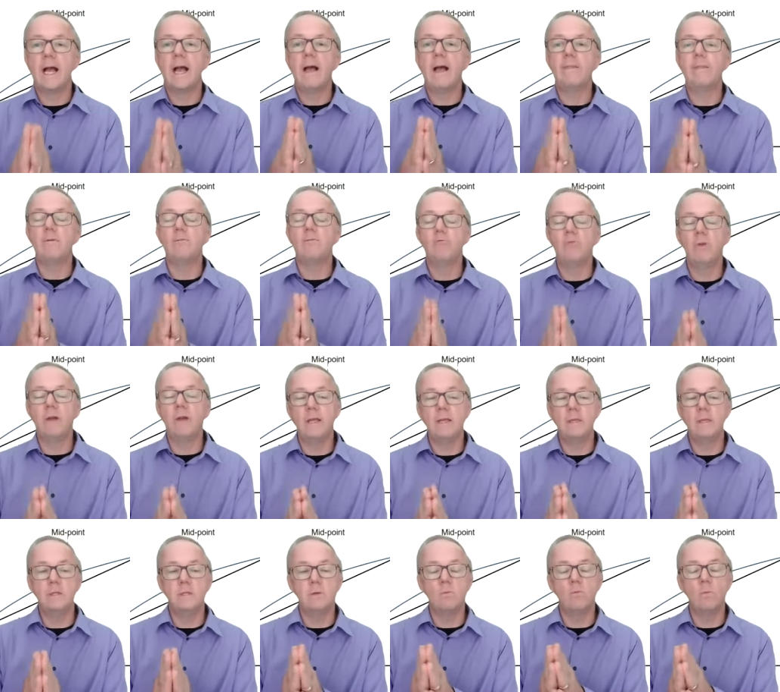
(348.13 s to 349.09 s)
and the
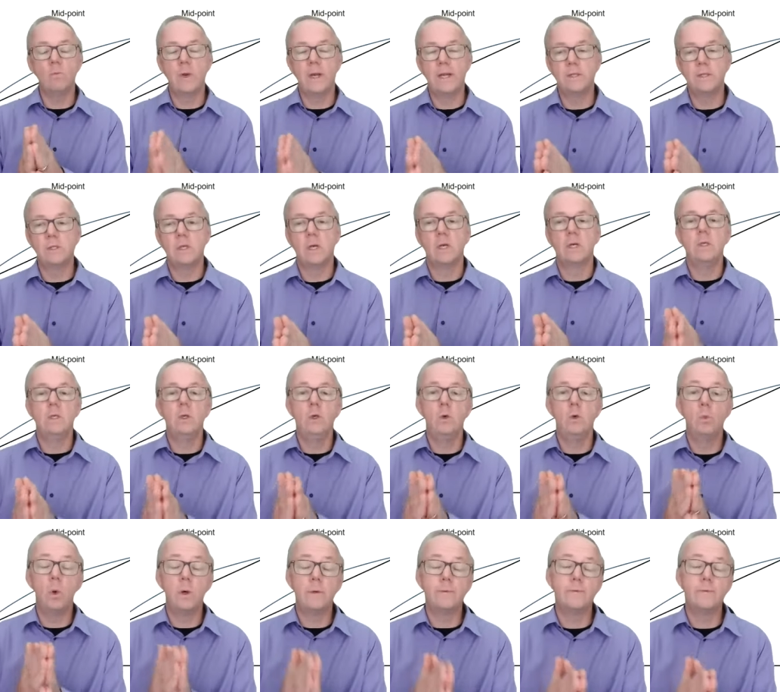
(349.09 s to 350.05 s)
range in which
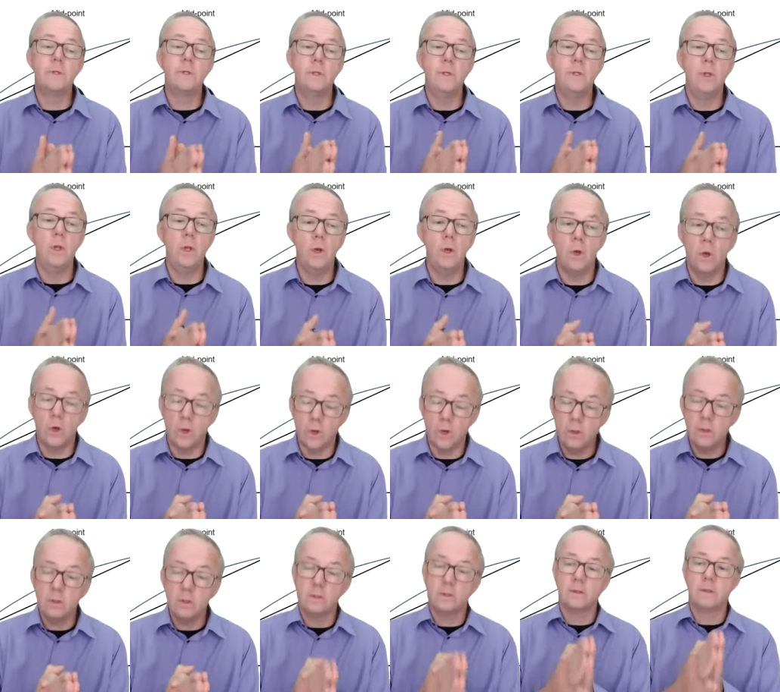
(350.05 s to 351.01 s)
you want to
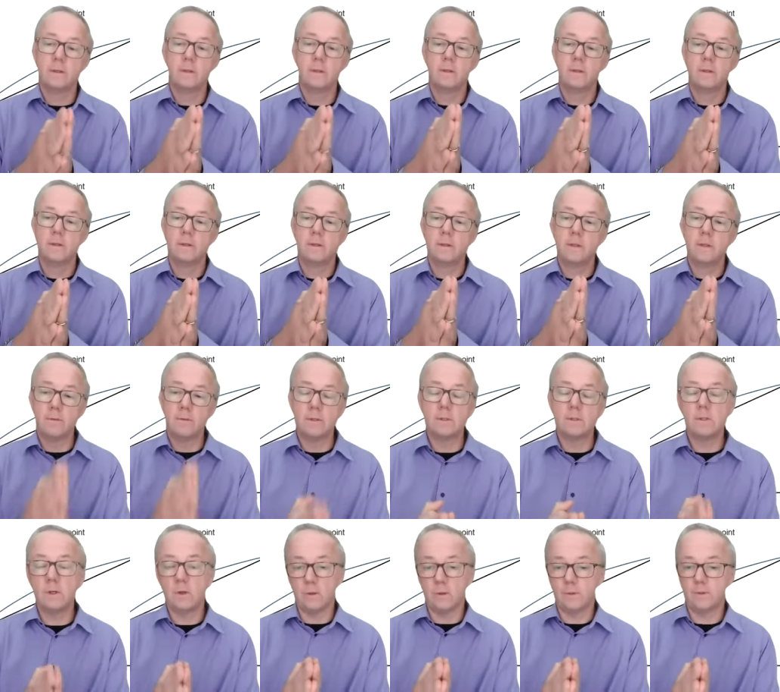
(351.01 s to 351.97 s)
know the
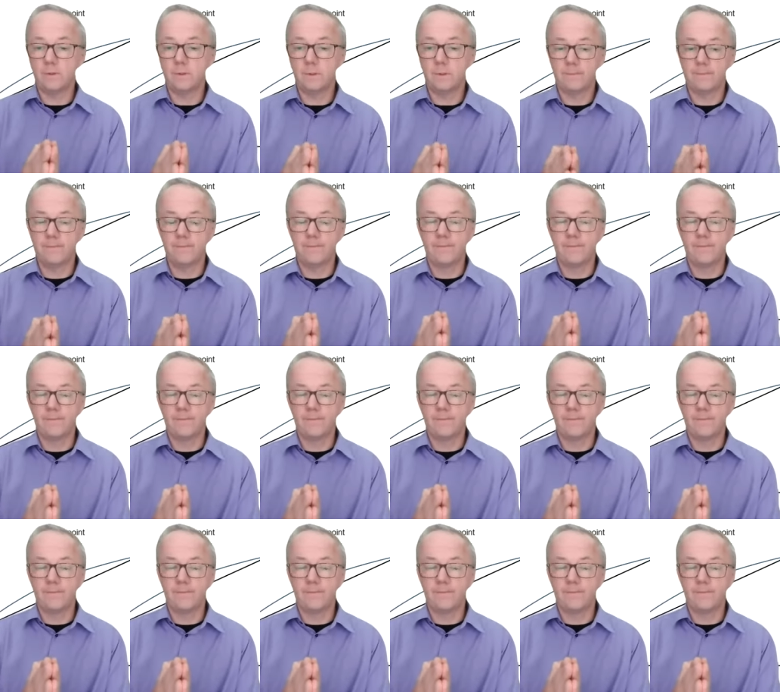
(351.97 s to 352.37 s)
results.